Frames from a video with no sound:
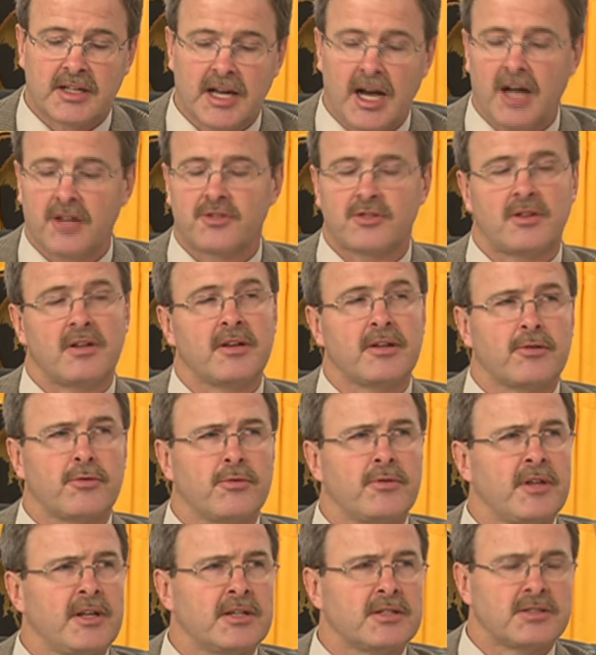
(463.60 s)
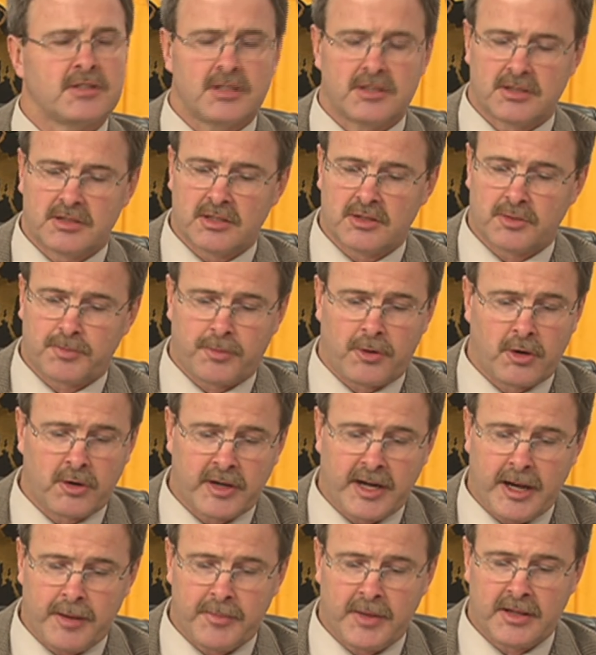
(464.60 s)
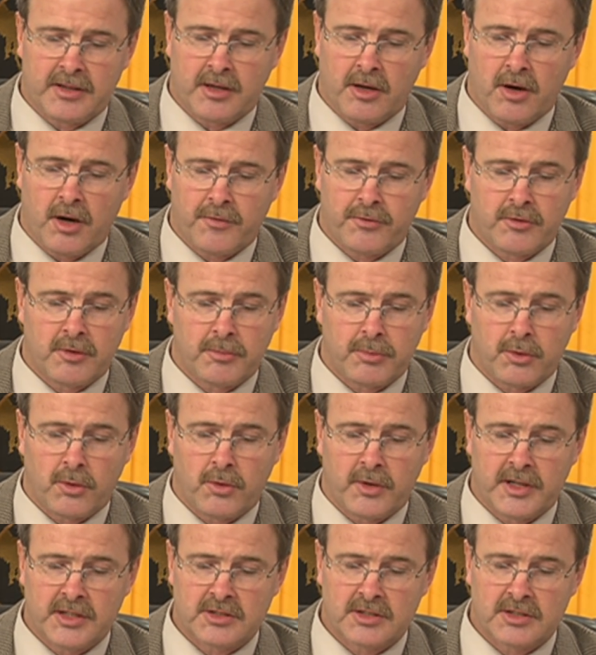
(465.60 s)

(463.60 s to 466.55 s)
counseling through the assistance program that they offer employees.